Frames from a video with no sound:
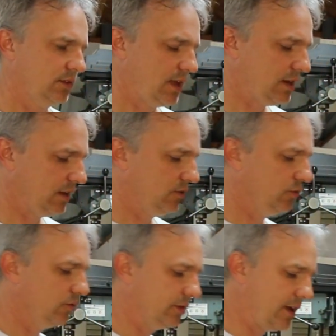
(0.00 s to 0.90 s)
heating
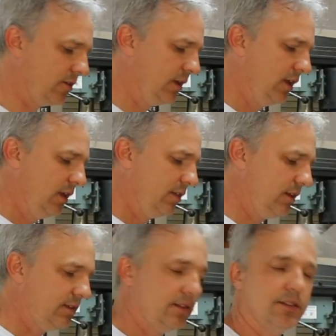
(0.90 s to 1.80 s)
tool. Now,
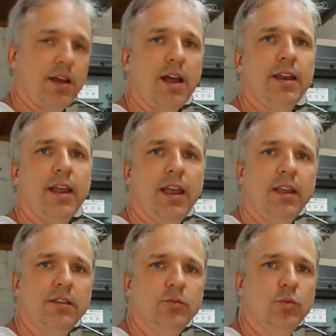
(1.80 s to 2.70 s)
this is not
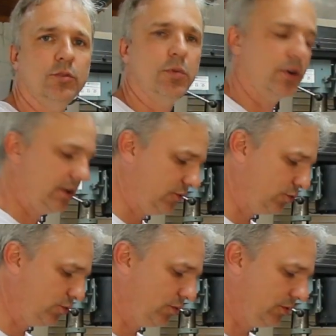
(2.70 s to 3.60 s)
a wood burning
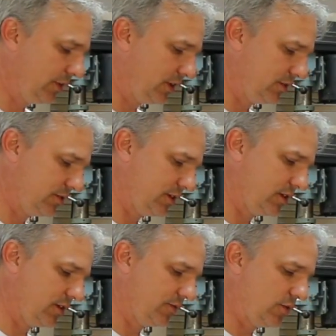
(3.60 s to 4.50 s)
tool that
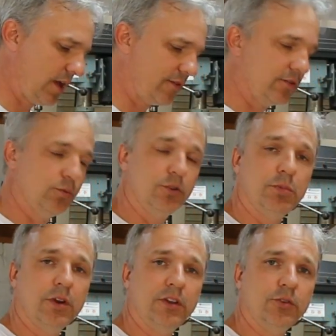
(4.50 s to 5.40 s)
if you have a
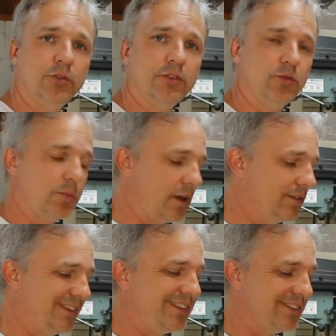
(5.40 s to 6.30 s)
wood burning tool, this would be
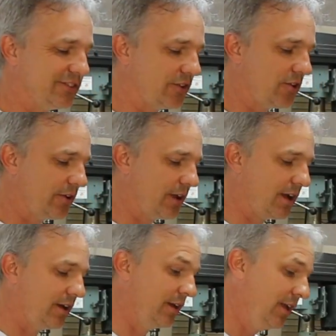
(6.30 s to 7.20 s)
better. This is a soldering
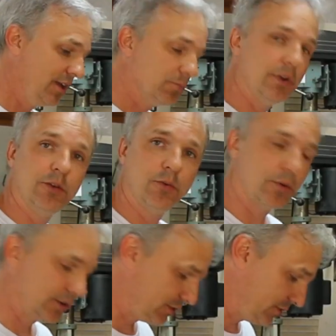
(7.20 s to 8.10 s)
iron, but it will
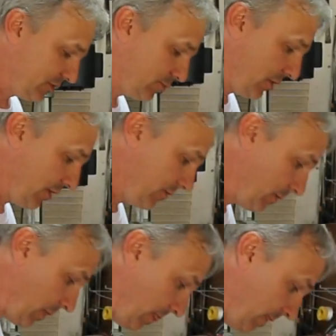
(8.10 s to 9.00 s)
work just as well.